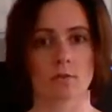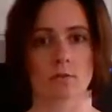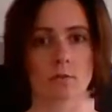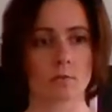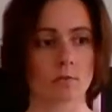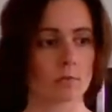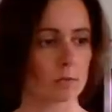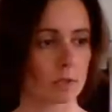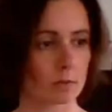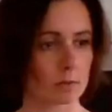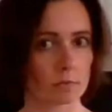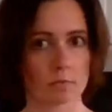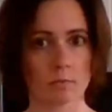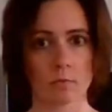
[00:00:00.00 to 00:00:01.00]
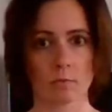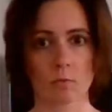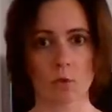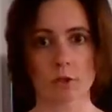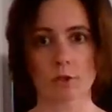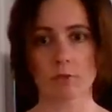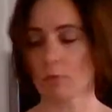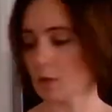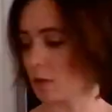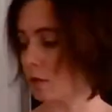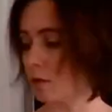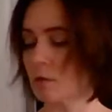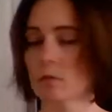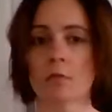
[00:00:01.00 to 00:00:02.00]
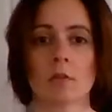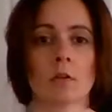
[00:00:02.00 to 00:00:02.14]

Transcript: so you can watch me.